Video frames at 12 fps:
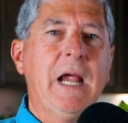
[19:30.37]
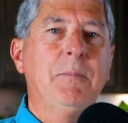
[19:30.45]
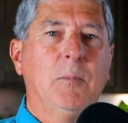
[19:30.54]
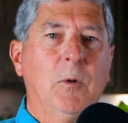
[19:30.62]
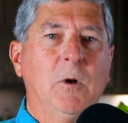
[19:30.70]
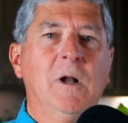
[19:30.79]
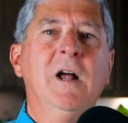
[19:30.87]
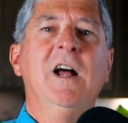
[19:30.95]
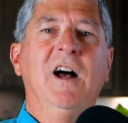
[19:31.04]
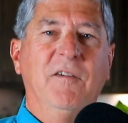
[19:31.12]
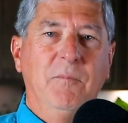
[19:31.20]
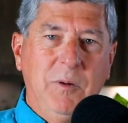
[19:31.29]
capable
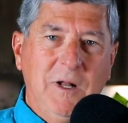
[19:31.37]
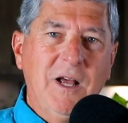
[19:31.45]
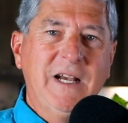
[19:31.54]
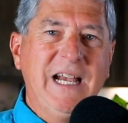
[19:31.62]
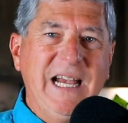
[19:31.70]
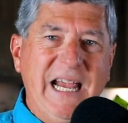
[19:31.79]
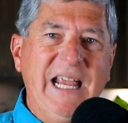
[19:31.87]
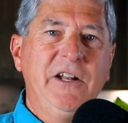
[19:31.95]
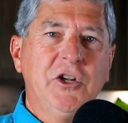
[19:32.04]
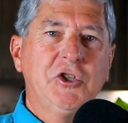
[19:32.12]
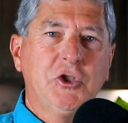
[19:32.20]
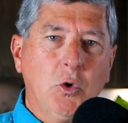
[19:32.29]
of plugging
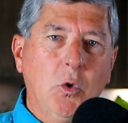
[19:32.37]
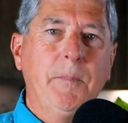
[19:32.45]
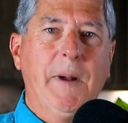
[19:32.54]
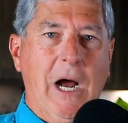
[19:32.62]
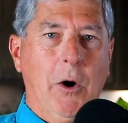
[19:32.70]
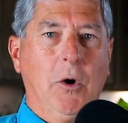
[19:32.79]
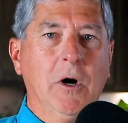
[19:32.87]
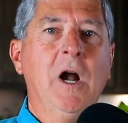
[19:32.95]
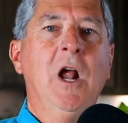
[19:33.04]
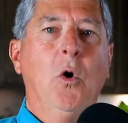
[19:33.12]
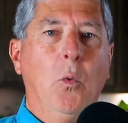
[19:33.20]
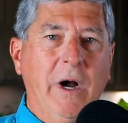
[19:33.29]
into shore
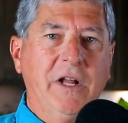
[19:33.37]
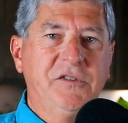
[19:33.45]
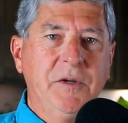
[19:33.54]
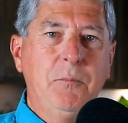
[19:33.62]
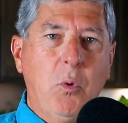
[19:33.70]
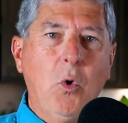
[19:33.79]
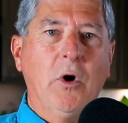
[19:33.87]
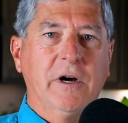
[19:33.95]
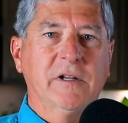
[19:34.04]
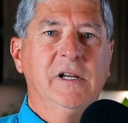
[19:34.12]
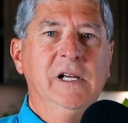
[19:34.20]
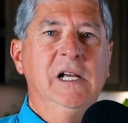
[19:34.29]
power when it's in
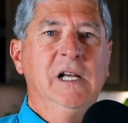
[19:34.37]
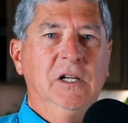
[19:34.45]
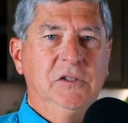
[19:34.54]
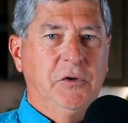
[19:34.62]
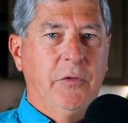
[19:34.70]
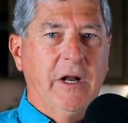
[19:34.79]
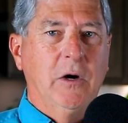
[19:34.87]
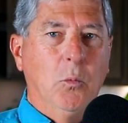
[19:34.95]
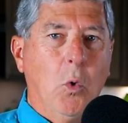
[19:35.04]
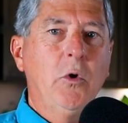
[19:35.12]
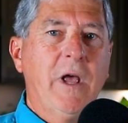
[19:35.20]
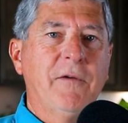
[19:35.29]
port so that it
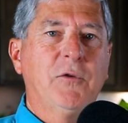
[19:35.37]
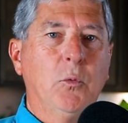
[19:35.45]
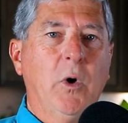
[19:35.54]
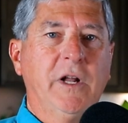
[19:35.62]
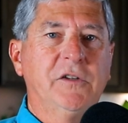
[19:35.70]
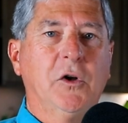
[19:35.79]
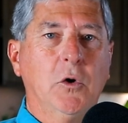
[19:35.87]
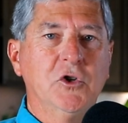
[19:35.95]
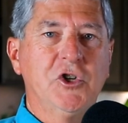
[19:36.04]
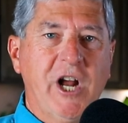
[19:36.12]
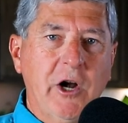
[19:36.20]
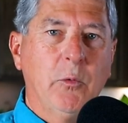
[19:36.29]
won't have to run its
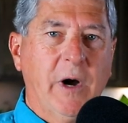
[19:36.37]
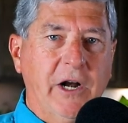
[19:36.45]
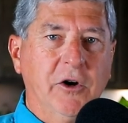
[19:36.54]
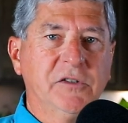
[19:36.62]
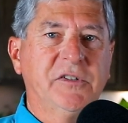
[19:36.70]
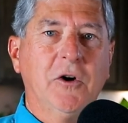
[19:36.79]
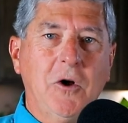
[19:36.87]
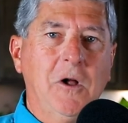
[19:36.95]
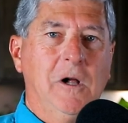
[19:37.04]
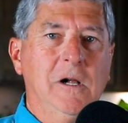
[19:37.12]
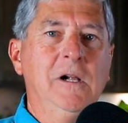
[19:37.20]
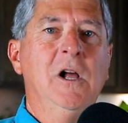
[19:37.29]
own generators at
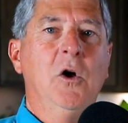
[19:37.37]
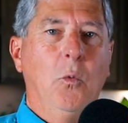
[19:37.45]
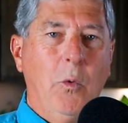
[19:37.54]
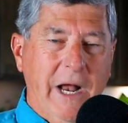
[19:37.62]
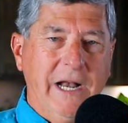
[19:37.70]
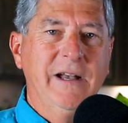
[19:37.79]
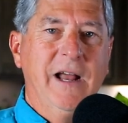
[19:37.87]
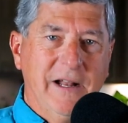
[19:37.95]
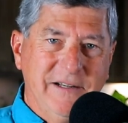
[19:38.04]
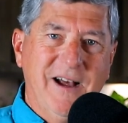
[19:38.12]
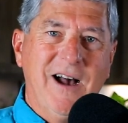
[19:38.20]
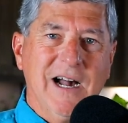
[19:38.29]
all when
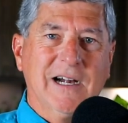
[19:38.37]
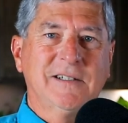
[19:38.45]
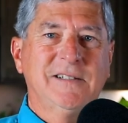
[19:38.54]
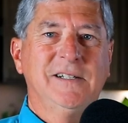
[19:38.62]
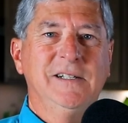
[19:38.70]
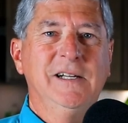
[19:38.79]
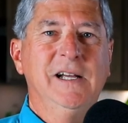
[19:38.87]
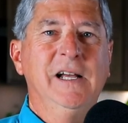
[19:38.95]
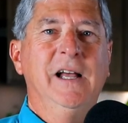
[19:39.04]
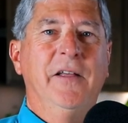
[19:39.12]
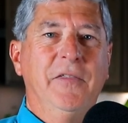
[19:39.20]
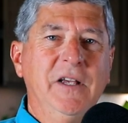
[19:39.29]
docked.
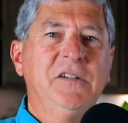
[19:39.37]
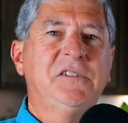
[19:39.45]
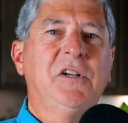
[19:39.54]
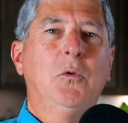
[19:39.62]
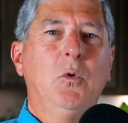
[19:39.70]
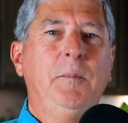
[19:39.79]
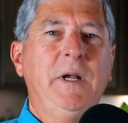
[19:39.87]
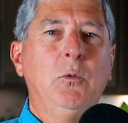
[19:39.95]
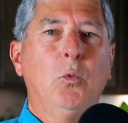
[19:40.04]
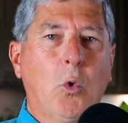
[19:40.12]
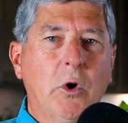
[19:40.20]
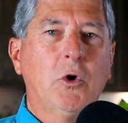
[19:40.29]
This will
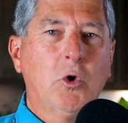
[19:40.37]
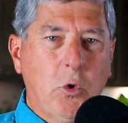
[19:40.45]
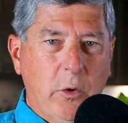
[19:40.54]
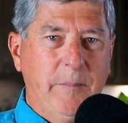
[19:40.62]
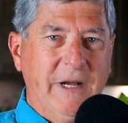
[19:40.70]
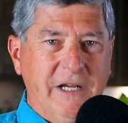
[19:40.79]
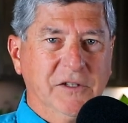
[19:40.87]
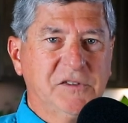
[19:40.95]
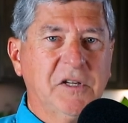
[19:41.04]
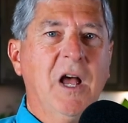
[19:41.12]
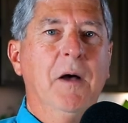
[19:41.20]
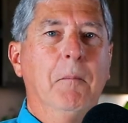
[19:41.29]
be Royal
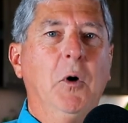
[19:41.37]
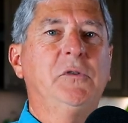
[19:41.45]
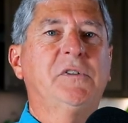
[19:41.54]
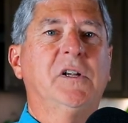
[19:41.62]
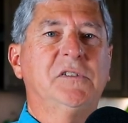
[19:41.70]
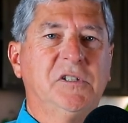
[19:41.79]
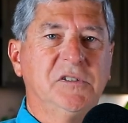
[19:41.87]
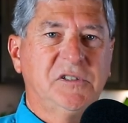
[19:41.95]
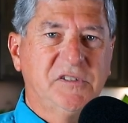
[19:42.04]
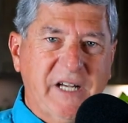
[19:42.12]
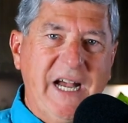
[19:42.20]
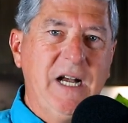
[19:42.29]
Caribbean's most
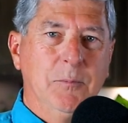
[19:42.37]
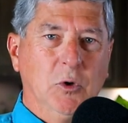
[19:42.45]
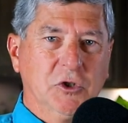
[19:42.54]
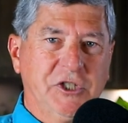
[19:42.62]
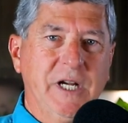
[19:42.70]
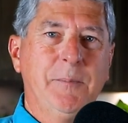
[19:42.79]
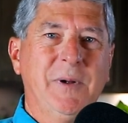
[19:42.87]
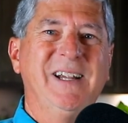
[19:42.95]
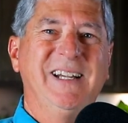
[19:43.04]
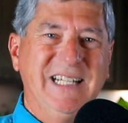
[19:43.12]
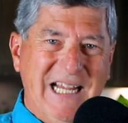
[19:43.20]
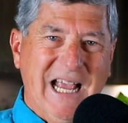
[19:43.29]
sustainable
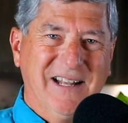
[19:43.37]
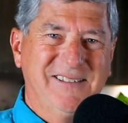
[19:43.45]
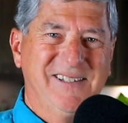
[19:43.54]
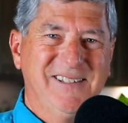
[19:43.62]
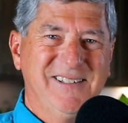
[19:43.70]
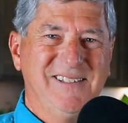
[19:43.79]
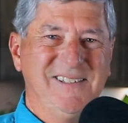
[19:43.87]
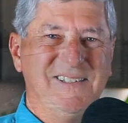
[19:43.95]
ship yet.